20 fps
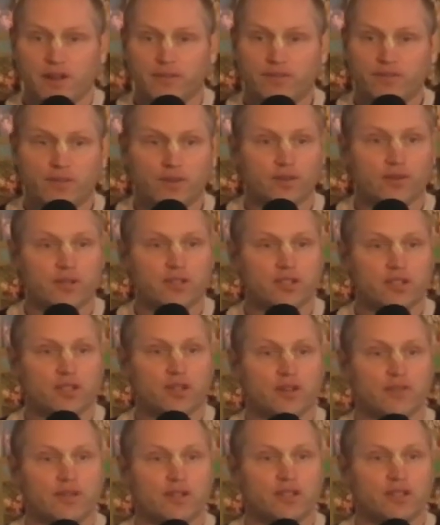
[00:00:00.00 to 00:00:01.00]
for the
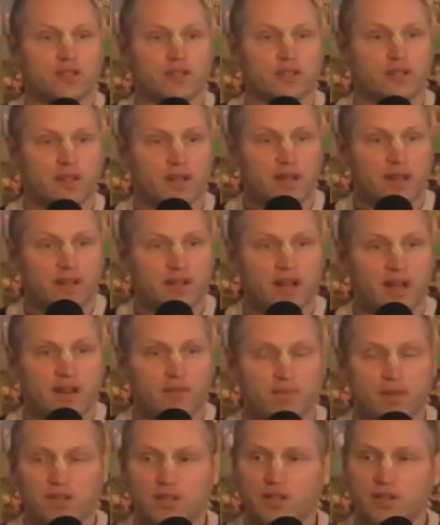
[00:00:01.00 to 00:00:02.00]
service that
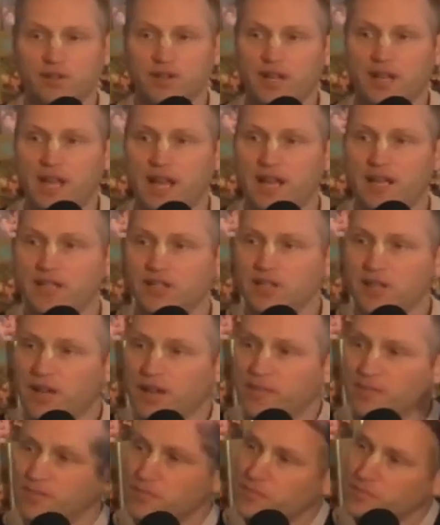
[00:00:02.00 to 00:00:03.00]
I've been doing,
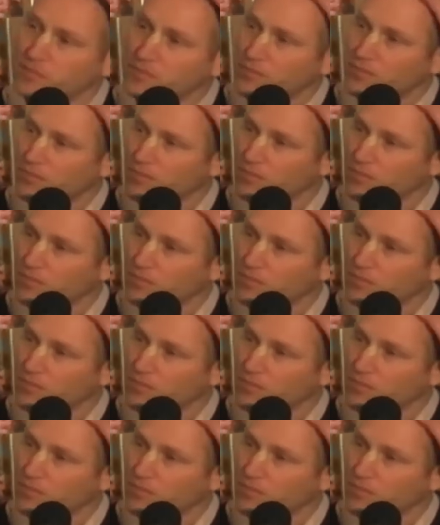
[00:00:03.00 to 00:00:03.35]
and